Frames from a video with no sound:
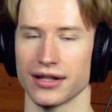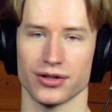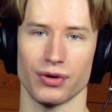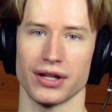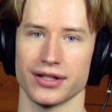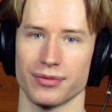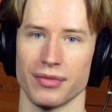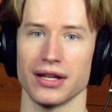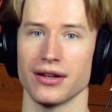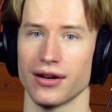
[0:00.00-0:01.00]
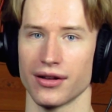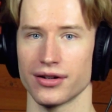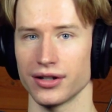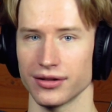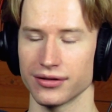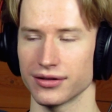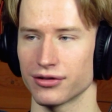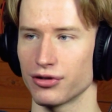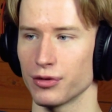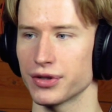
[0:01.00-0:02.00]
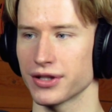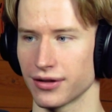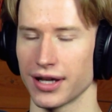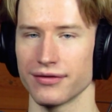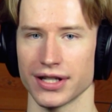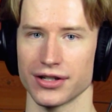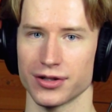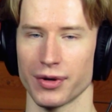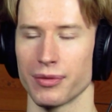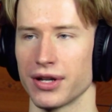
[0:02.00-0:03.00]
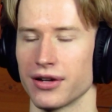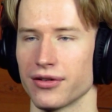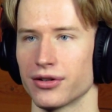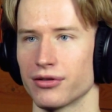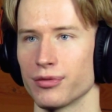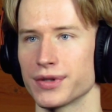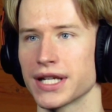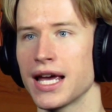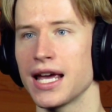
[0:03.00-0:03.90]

as well as many other groups, live stages by many other groups,